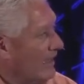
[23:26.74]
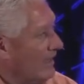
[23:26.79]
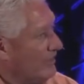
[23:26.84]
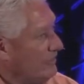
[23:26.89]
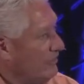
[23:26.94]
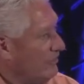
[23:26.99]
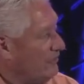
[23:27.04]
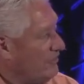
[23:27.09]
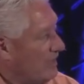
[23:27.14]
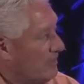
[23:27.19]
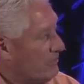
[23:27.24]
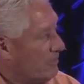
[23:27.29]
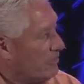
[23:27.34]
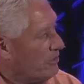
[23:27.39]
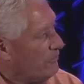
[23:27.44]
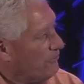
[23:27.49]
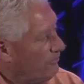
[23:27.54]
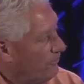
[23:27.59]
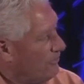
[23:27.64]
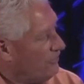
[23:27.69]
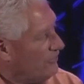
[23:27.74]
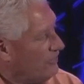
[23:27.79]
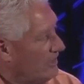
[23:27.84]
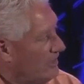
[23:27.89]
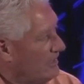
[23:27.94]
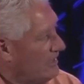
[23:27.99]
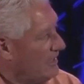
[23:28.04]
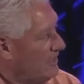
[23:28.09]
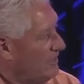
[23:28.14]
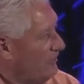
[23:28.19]
on December, the first
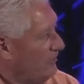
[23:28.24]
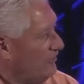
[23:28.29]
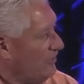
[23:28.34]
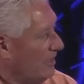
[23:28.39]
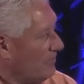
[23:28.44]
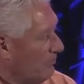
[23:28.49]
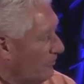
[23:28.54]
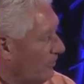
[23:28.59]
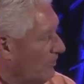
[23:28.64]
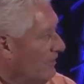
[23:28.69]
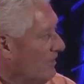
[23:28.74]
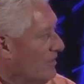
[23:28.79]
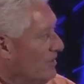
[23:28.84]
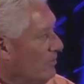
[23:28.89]
Sunday in December.